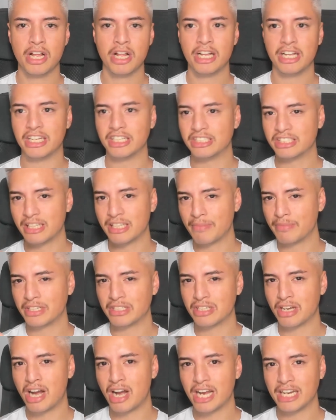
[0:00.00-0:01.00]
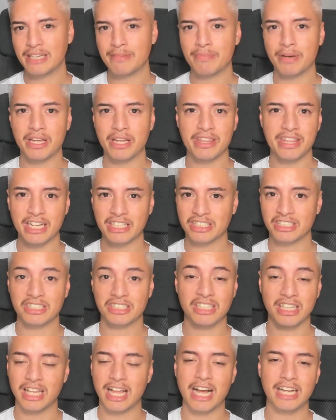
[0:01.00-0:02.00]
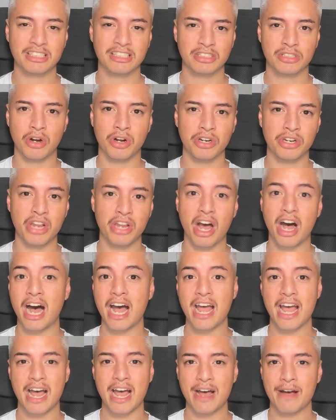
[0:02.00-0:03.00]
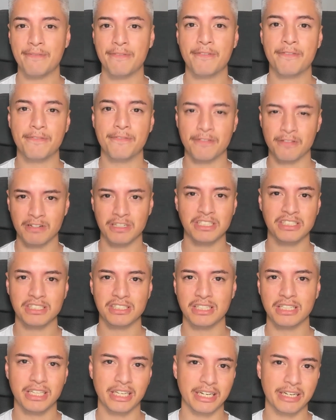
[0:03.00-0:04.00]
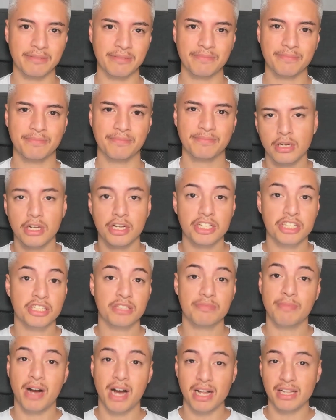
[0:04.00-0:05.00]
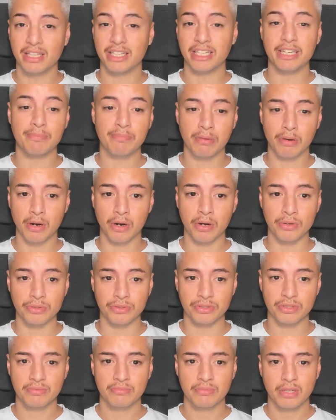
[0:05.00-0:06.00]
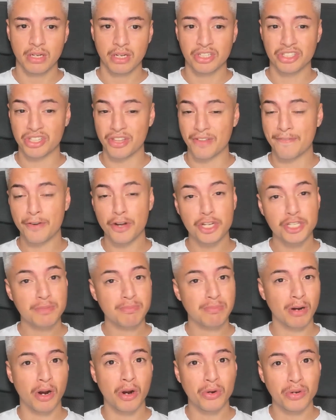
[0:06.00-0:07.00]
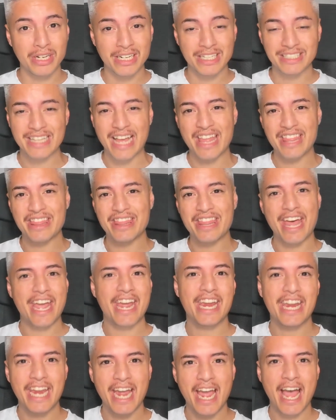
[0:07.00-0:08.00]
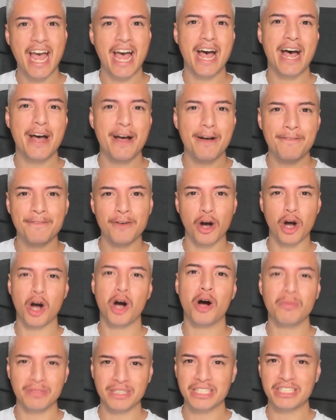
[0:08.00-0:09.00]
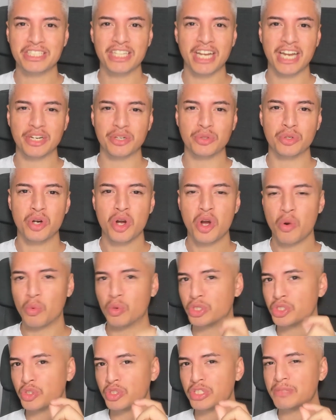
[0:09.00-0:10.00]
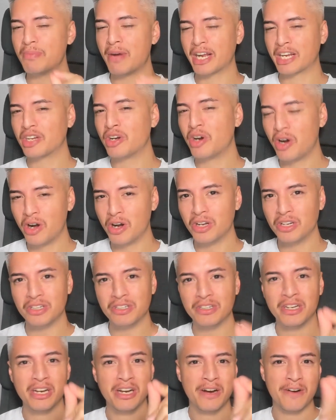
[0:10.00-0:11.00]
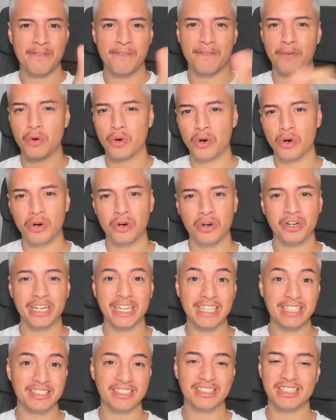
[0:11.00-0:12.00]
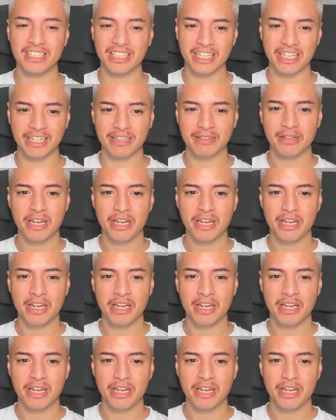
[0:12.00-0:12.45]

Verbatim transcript: It's something tiny, but that's just the last con I have for instantly. Smart Lead Pros. So the first pro is that they have omni-channel, which was my con for instantly.